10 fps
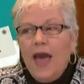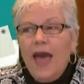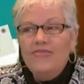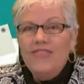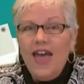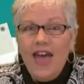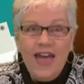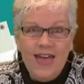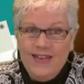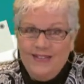And
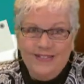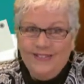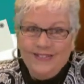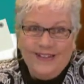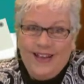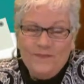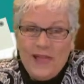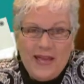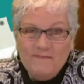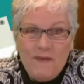then
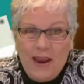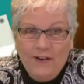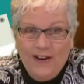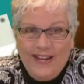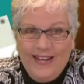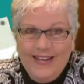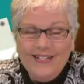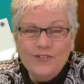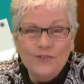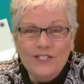playing Mary
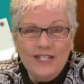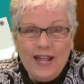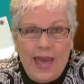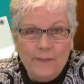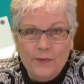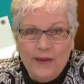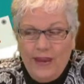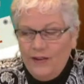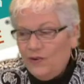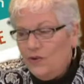is Christina
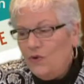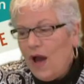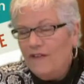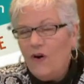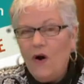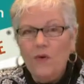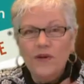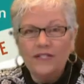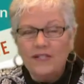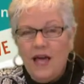Applegate, who I've
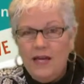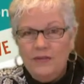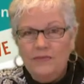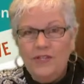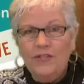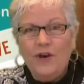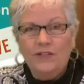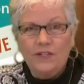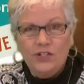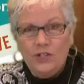always loved, thought
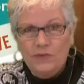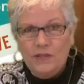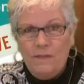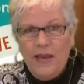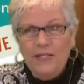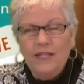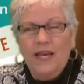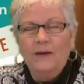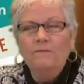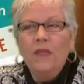that she was
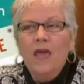amazing